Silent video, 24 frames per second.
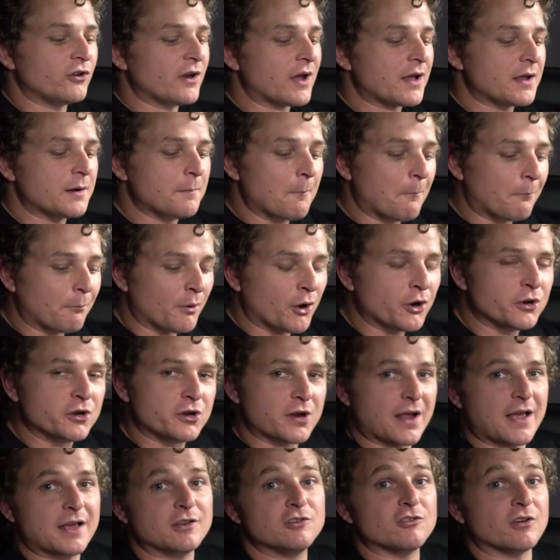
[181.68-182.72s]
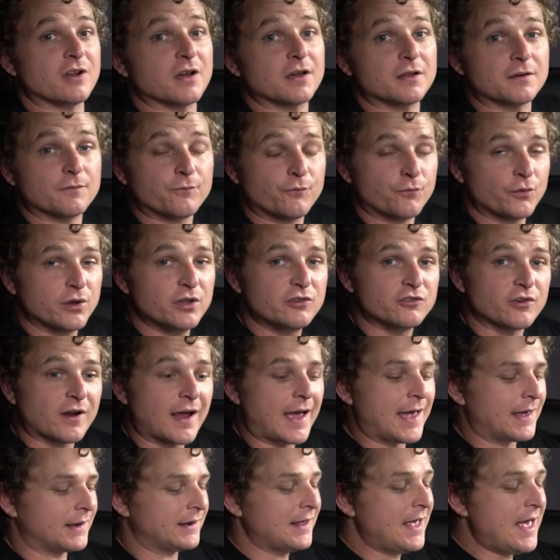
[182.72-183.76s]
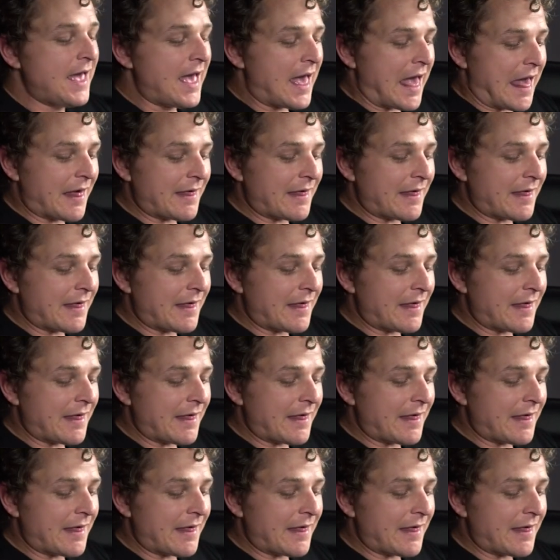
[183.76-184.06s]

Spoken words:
So you're not gonna burn your hand, you're not gonna freeze your hand,